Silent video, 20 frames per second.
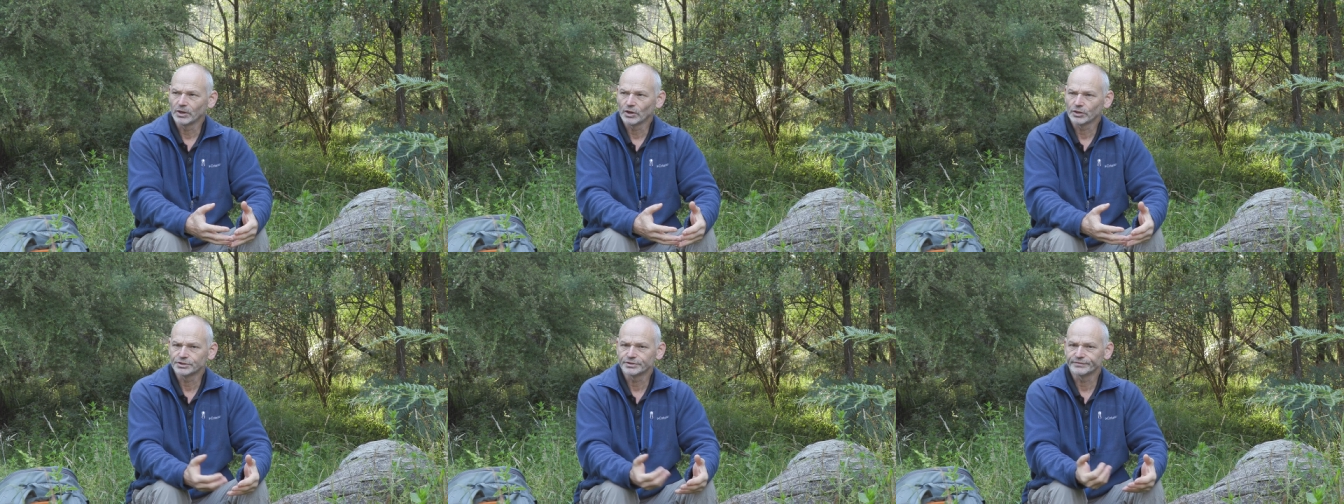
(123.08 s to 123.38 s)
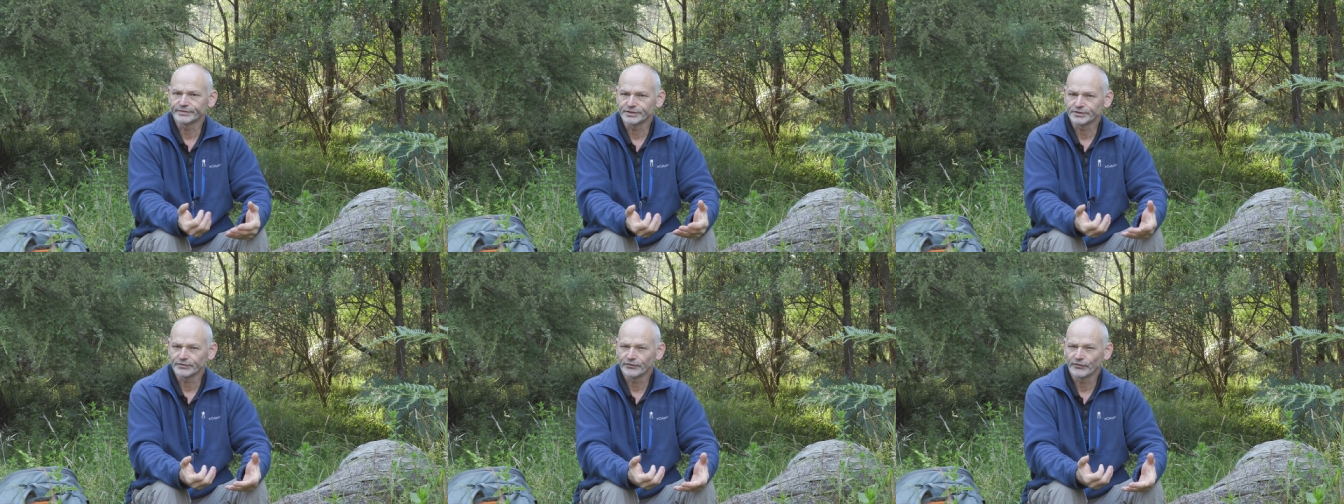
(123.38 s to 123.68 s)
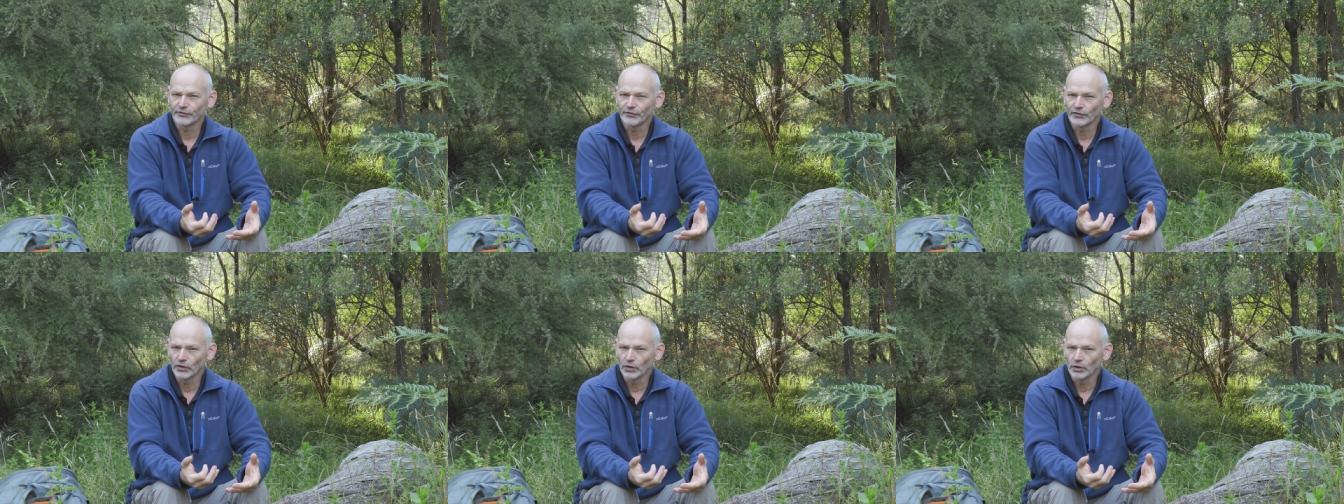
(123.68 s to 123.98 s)
because of its
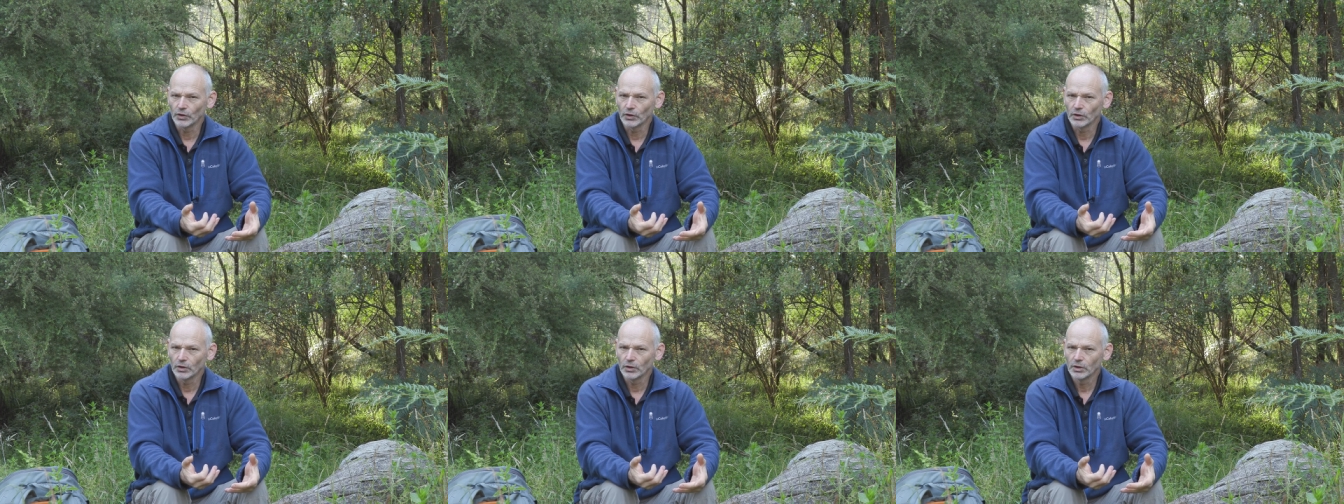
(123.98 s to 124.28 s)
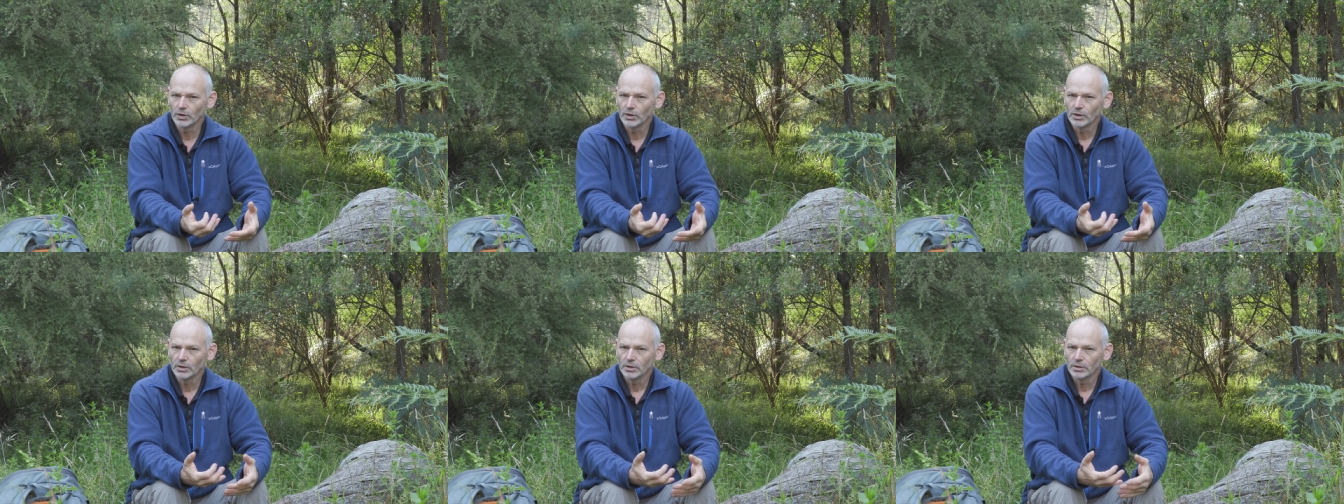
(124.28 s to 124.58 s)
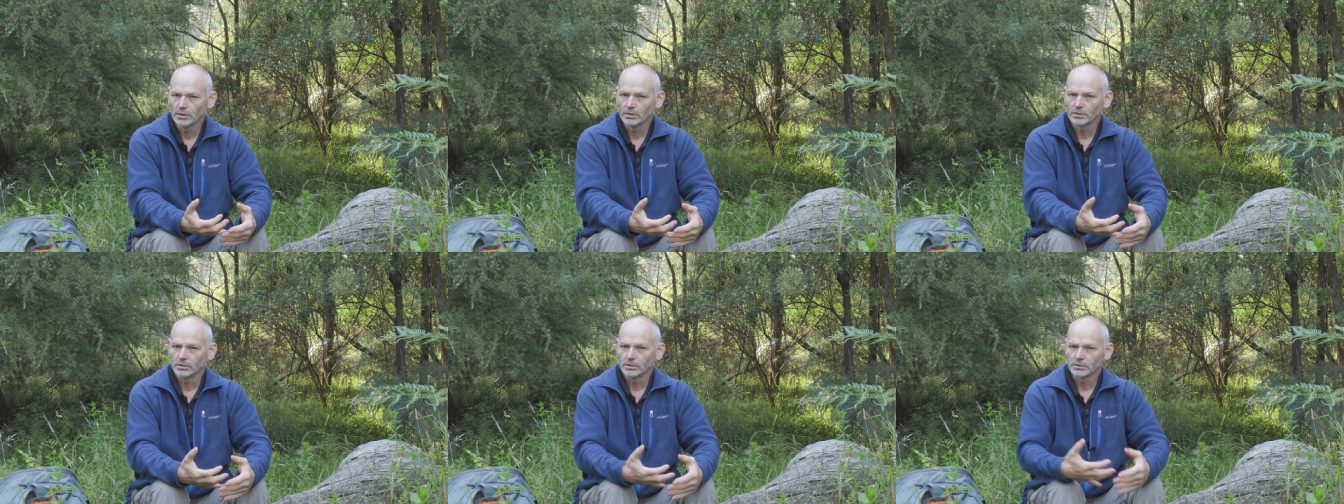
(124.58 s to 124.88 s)
fur.
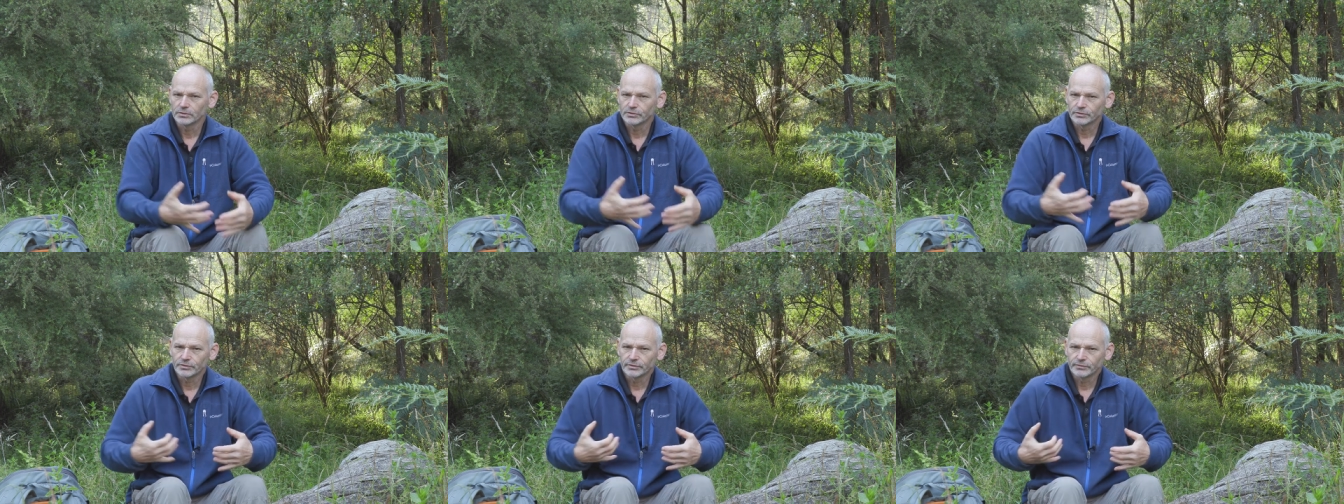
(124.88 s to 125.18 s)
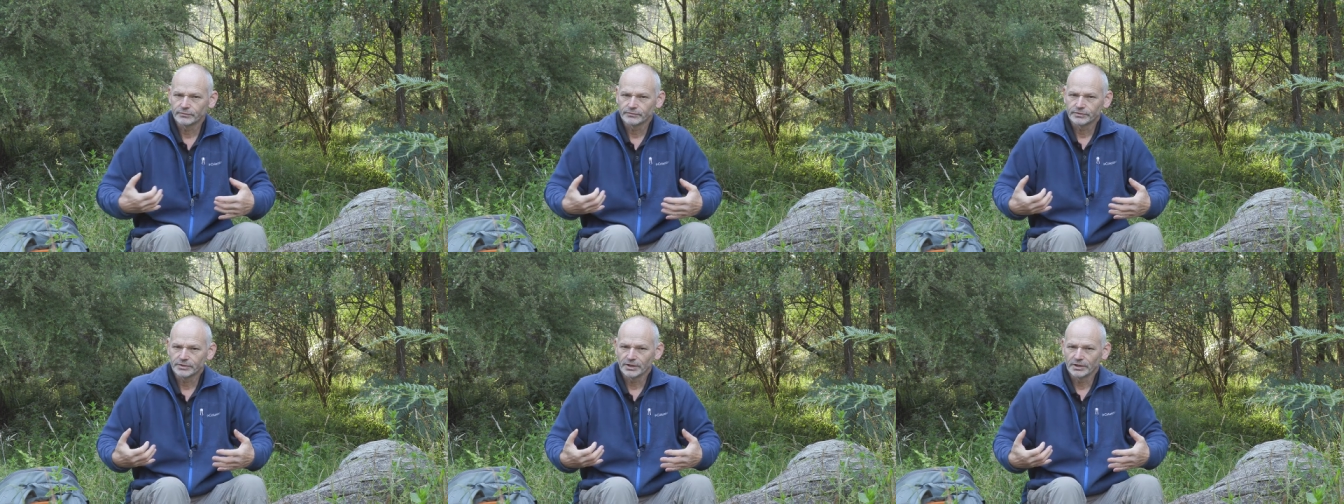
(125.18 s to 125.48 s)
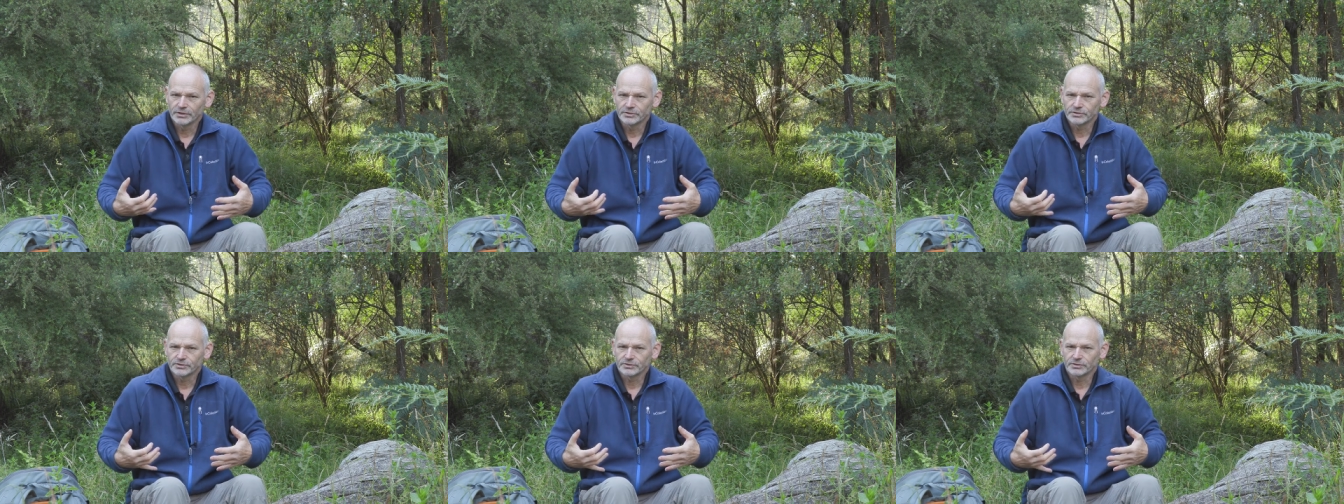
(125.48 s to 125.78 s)
Sort of
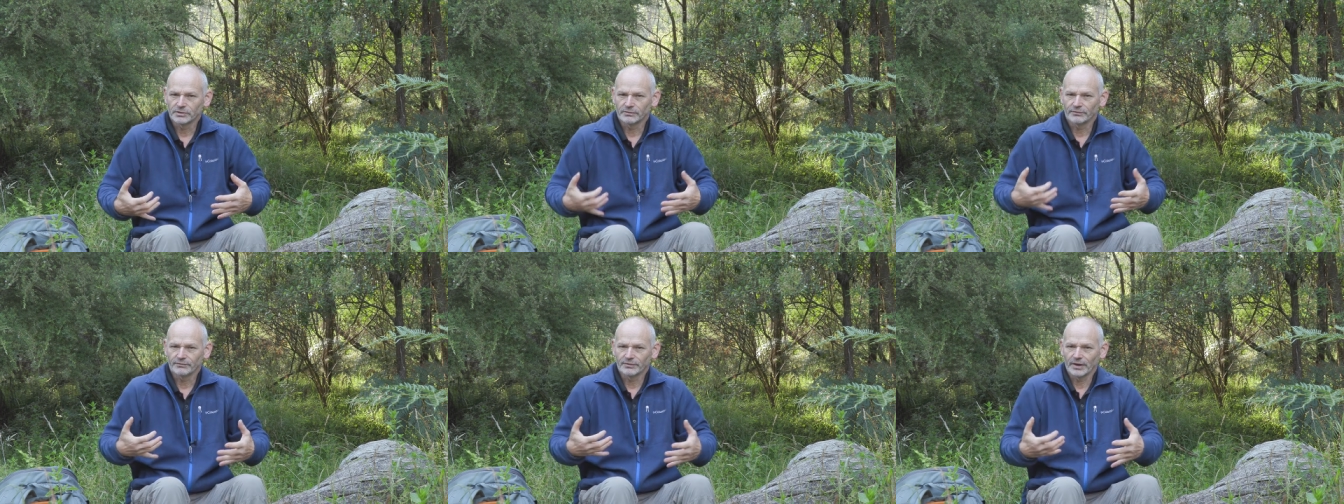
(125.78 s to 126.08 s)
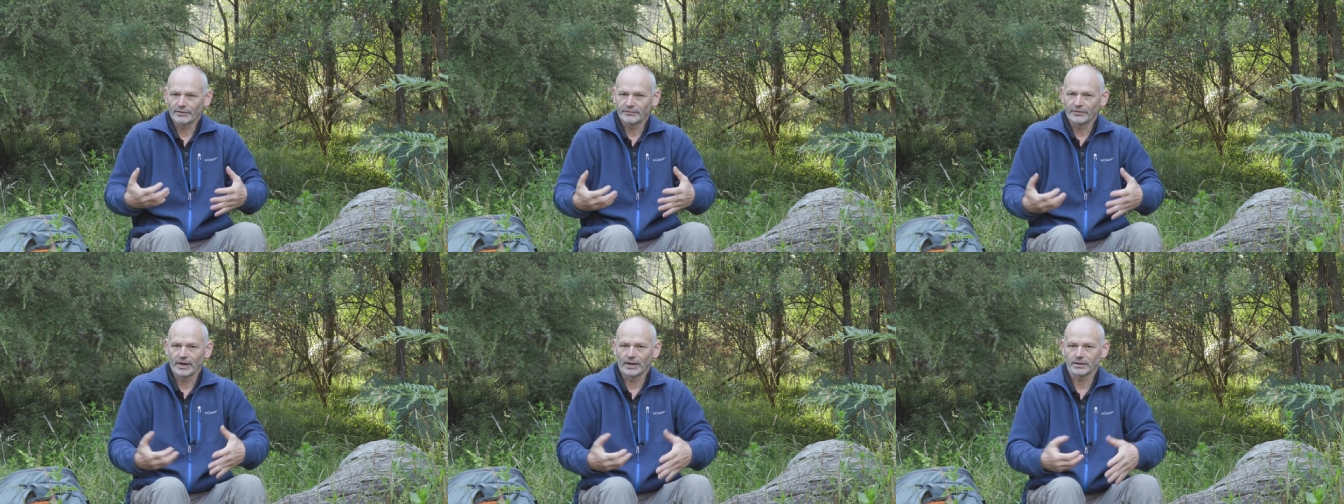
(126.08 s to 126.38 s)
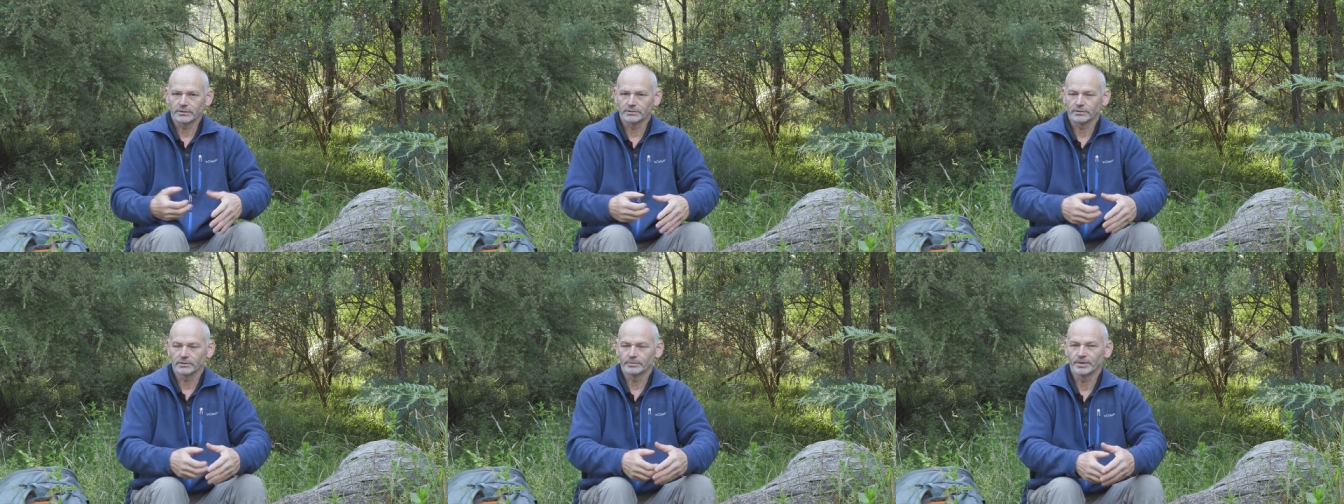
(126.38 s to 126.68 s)
tends to fluff
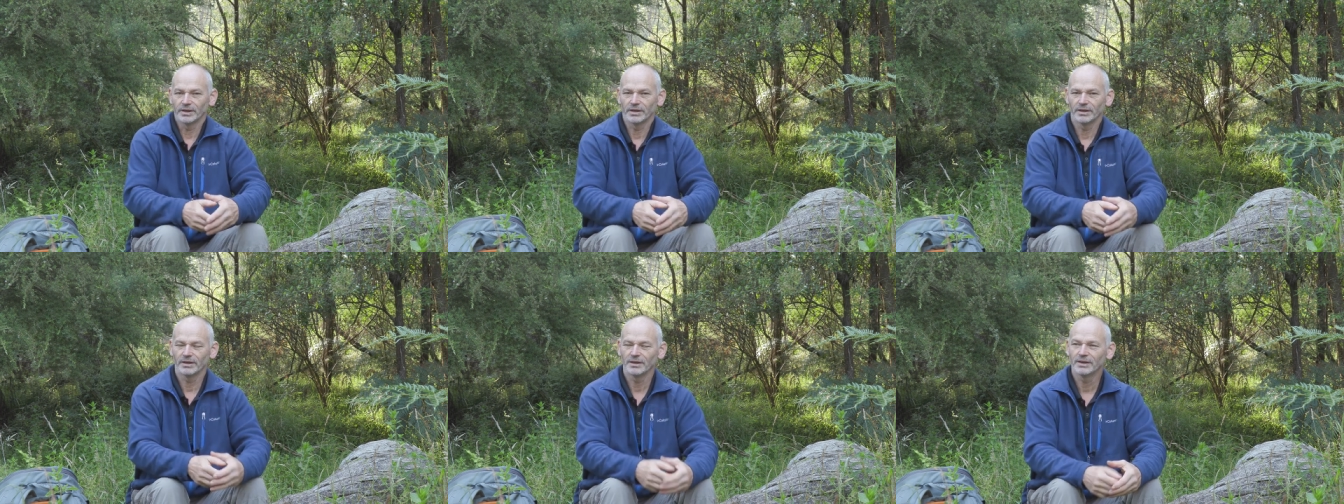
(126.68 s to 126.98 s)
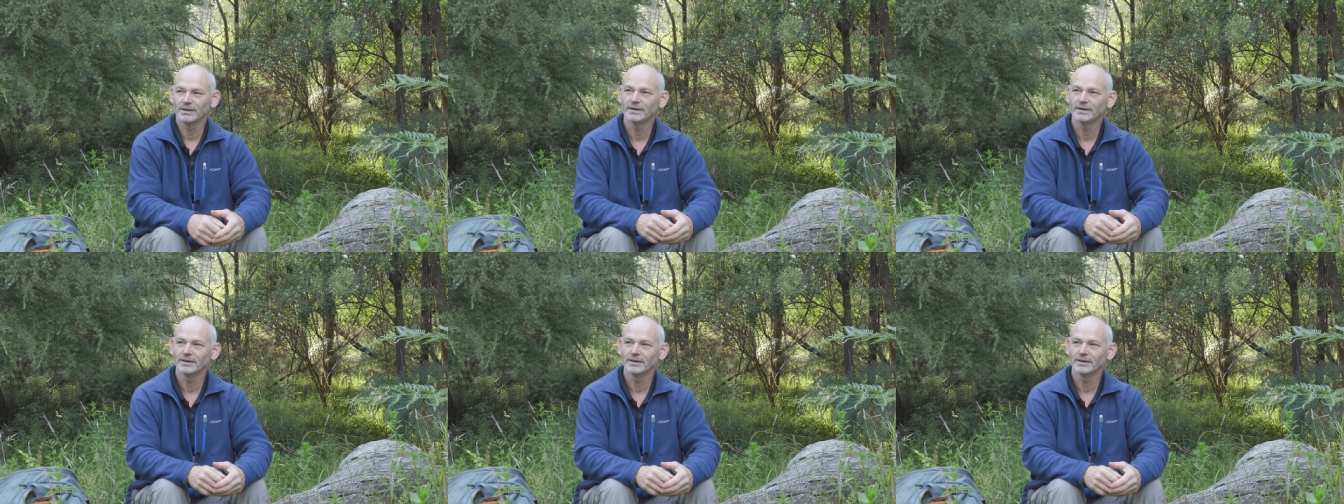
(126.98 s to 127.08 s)
out a little bit.